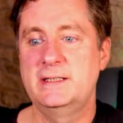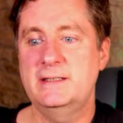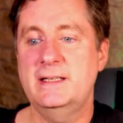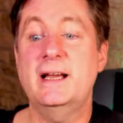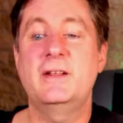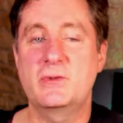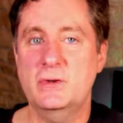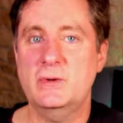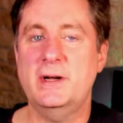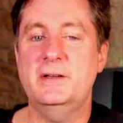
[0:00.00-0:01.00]
and
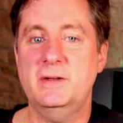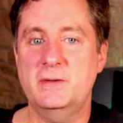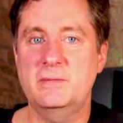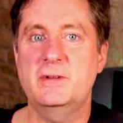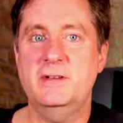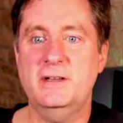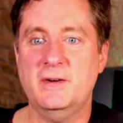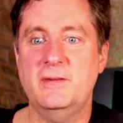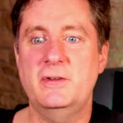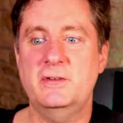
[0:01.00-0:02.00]
Drew, I know
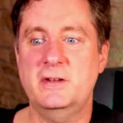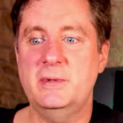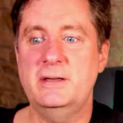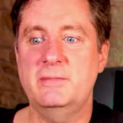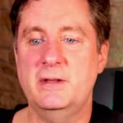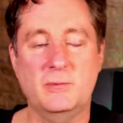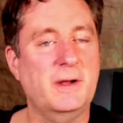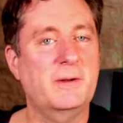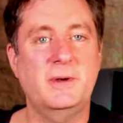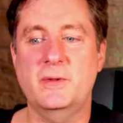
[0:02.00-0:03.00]
TRF is
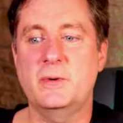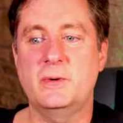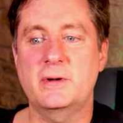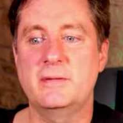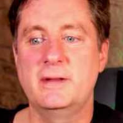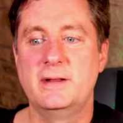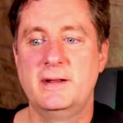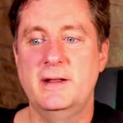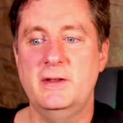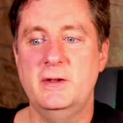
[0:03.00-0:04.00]
right around the corner.
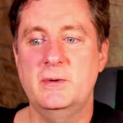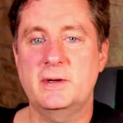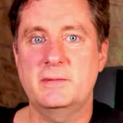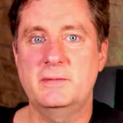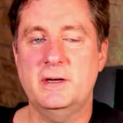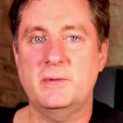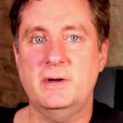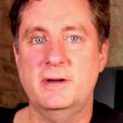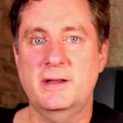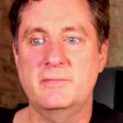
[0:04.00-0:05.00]
You are not
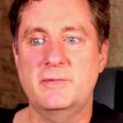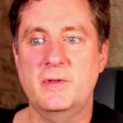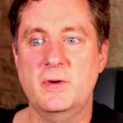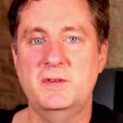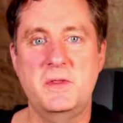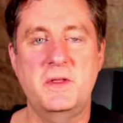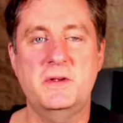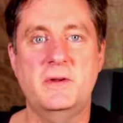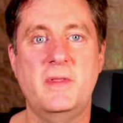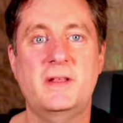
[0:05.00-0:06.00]
wrong. And for those of you that
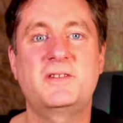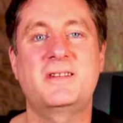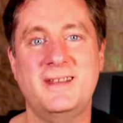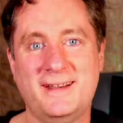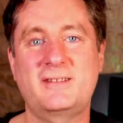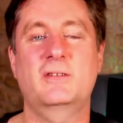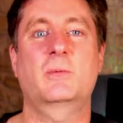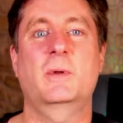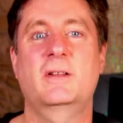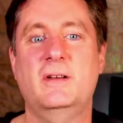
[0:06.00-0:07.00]
don't know, that's the
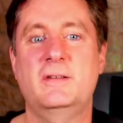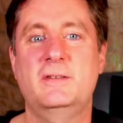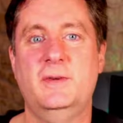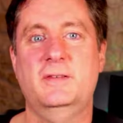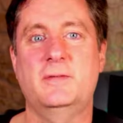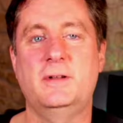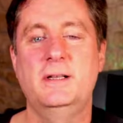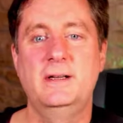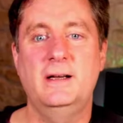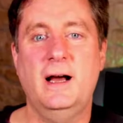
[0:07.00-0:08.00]
Texas Renaissance Festival.
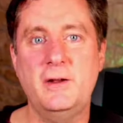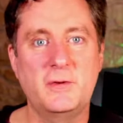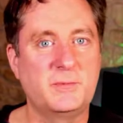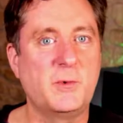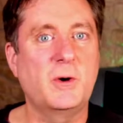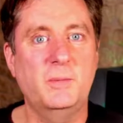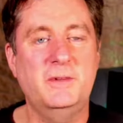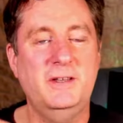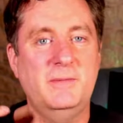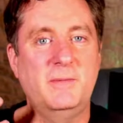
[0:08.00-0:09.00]
I know there's more
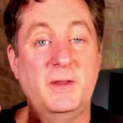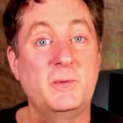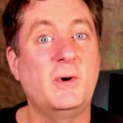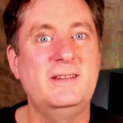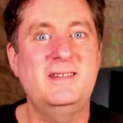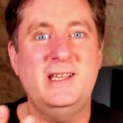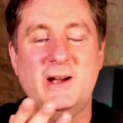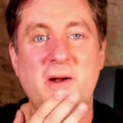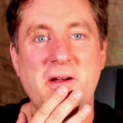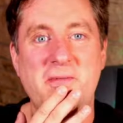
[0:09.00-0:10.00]
than one
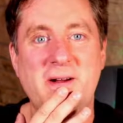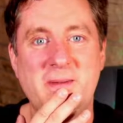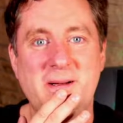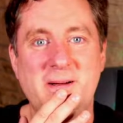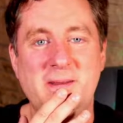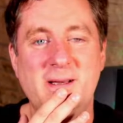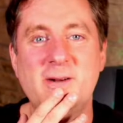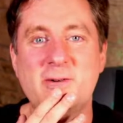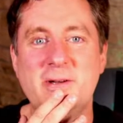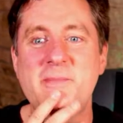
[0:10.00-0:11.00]
TRF out there in the
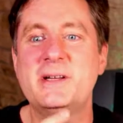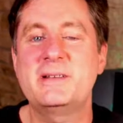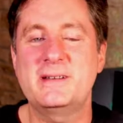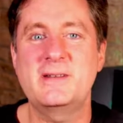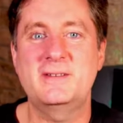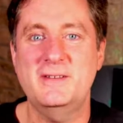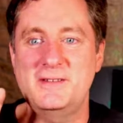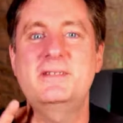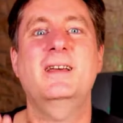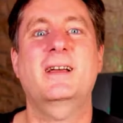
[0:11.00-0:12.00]
country, but this is
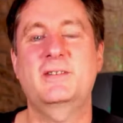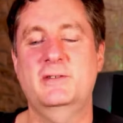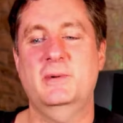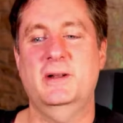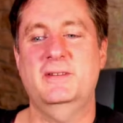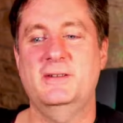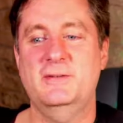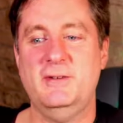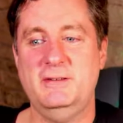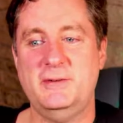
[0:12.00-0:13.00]
the Texas Renaissance
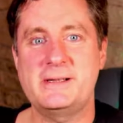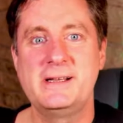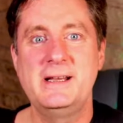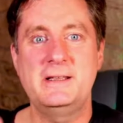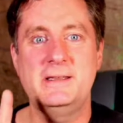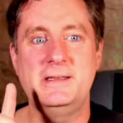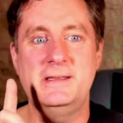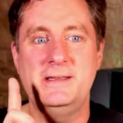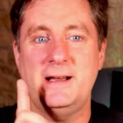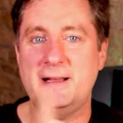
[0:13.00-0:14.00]
Festival,
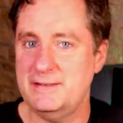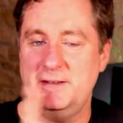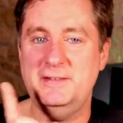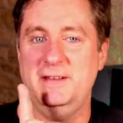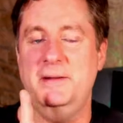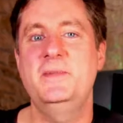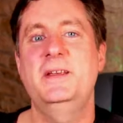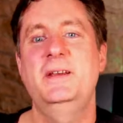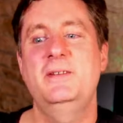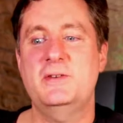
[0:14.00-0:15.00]
not Tennessee,
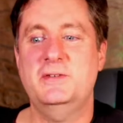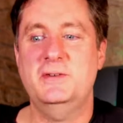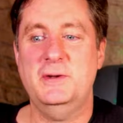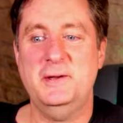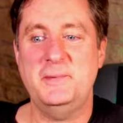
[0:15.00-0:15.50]
just so you know.